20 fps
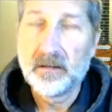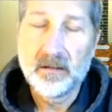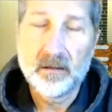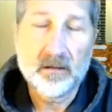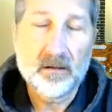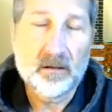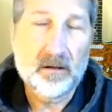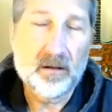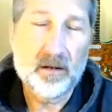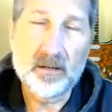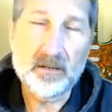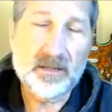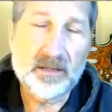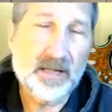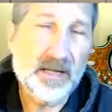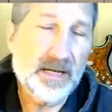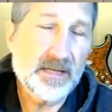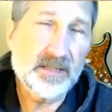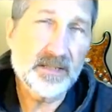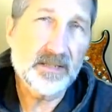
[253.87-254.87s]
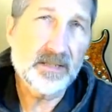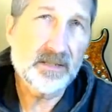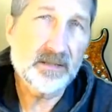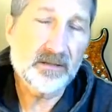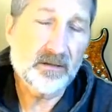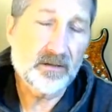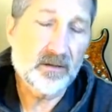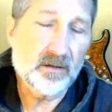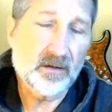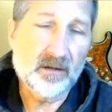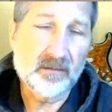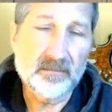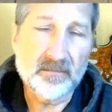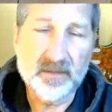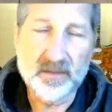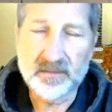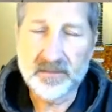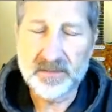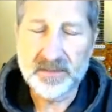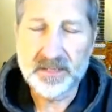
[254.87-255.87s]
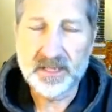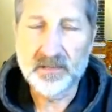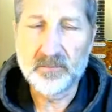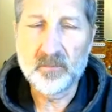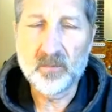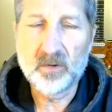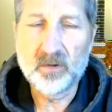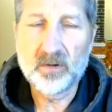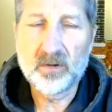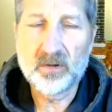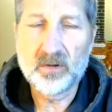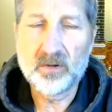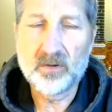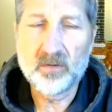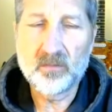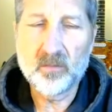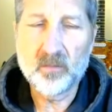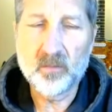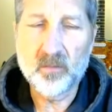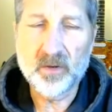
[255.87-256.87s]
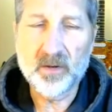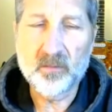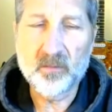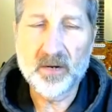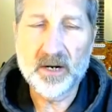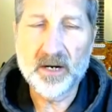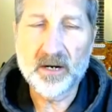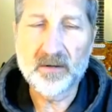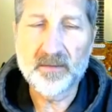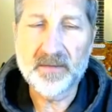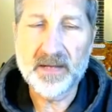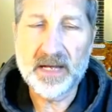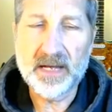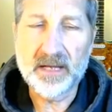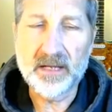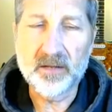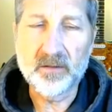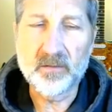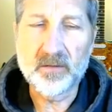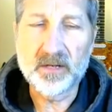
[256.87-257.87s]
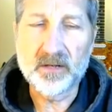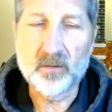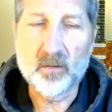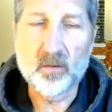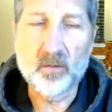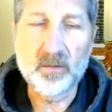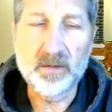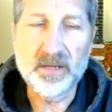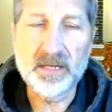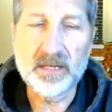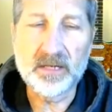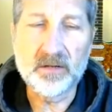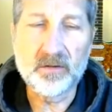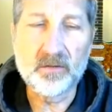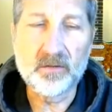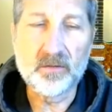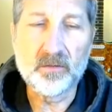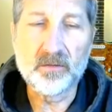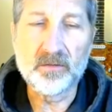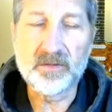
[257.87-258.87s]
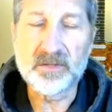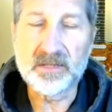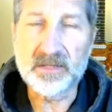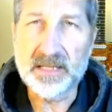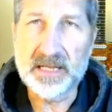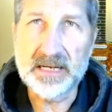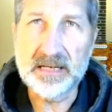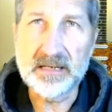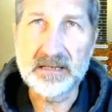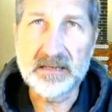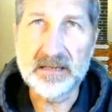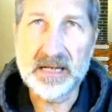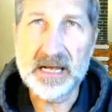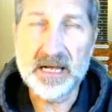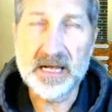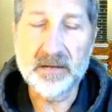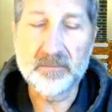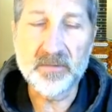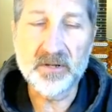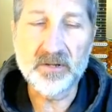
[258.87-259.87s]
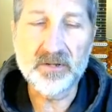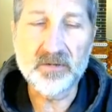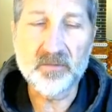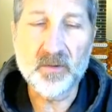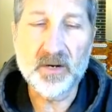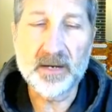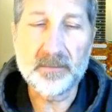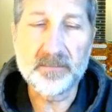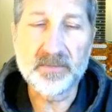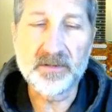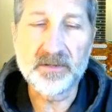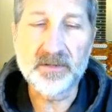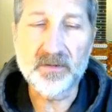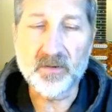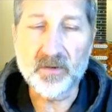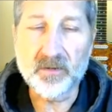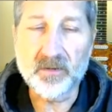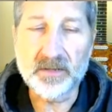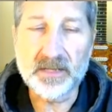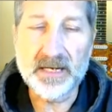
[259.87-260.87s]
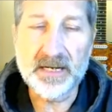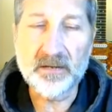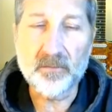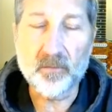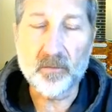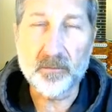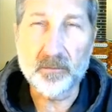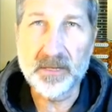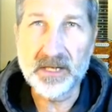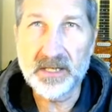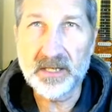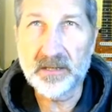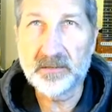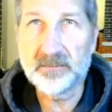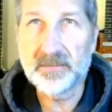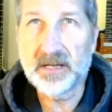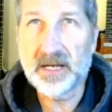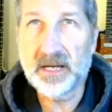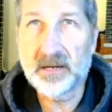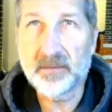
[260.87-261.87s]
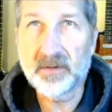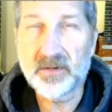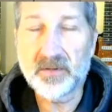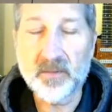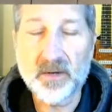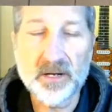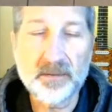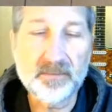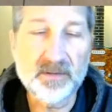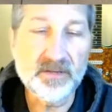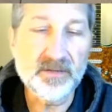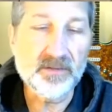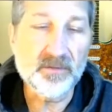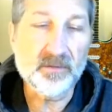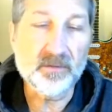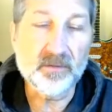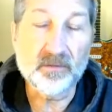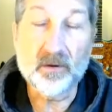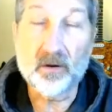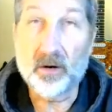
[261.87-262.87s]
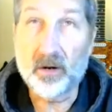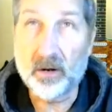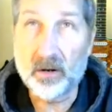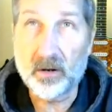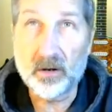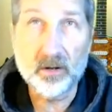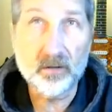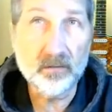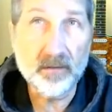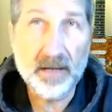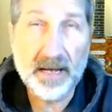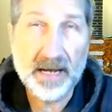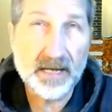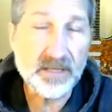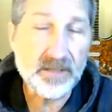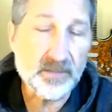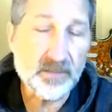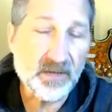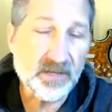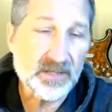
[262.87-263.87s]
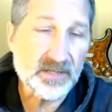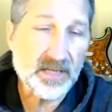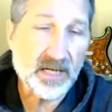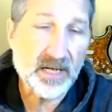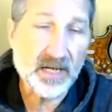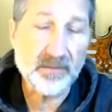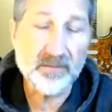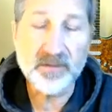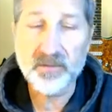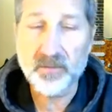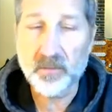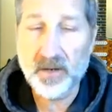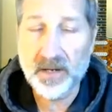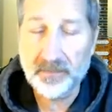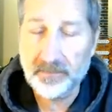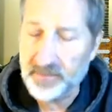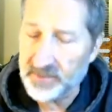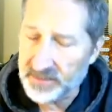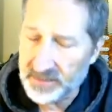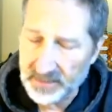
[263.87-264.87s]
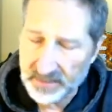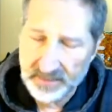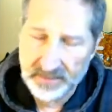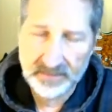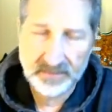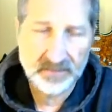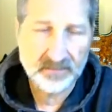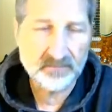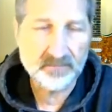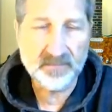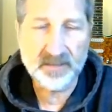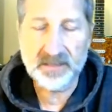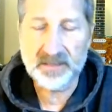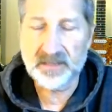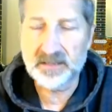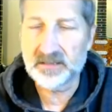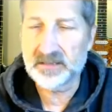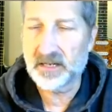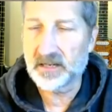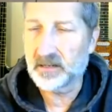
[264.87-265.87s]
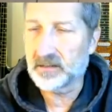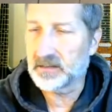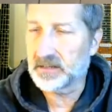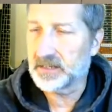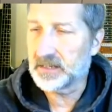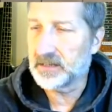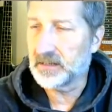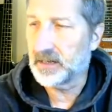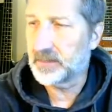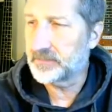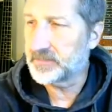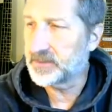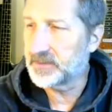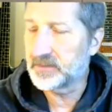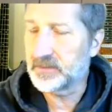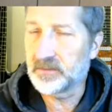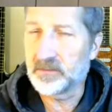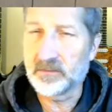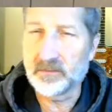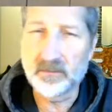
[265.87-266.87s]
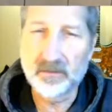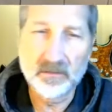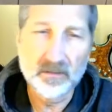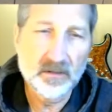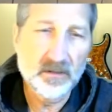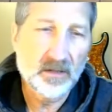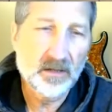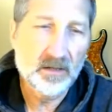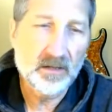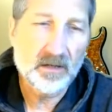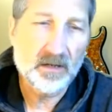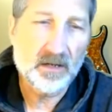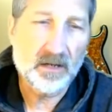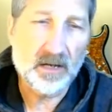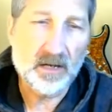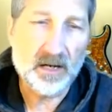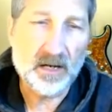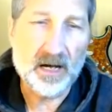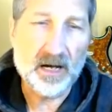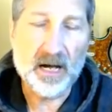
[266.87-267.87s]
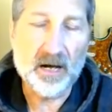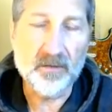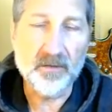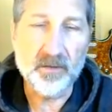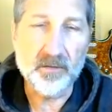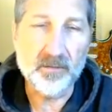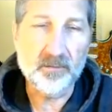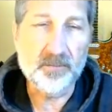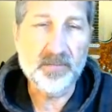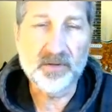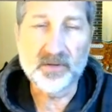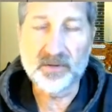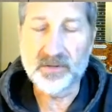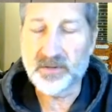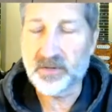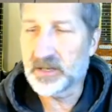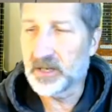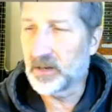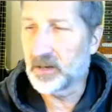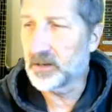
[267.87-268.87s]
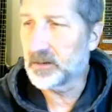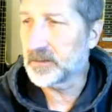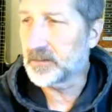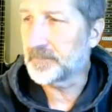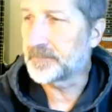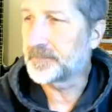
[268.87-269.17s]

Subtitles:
All classes some will require that you can only use light damage weapons or light or medium damage weapons or all aspects damage weapons. It's entirely up to how you build your character.